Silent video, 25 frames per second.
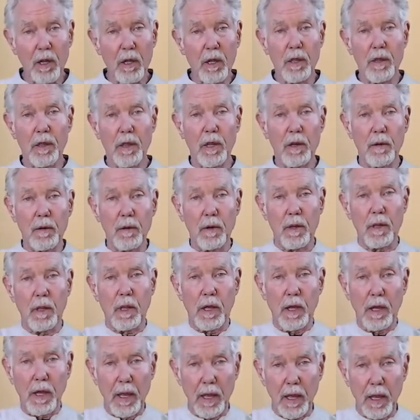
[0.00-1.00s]
then
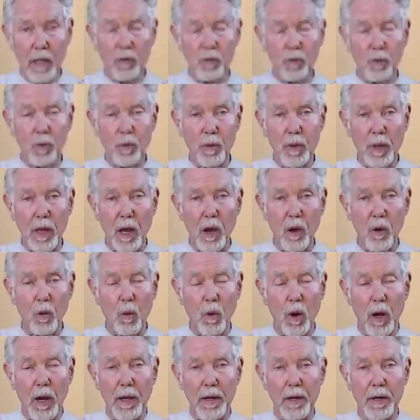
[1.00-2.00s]
the hands would be out
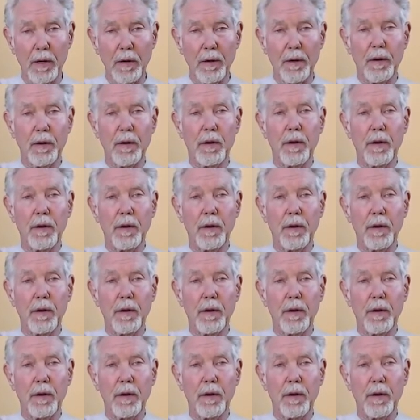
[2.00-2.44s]
wider.